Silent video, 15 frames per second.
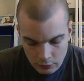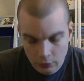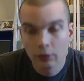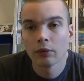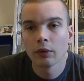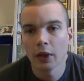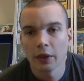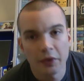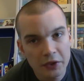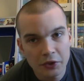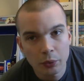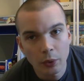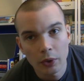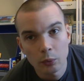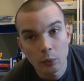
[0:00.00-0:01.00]
Right, this
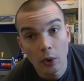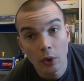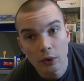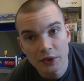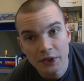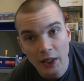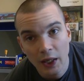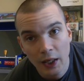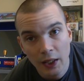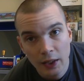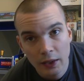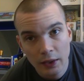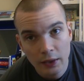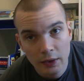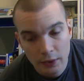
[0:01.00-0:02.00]
one was
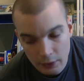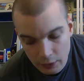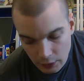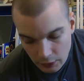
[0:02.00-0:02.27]
a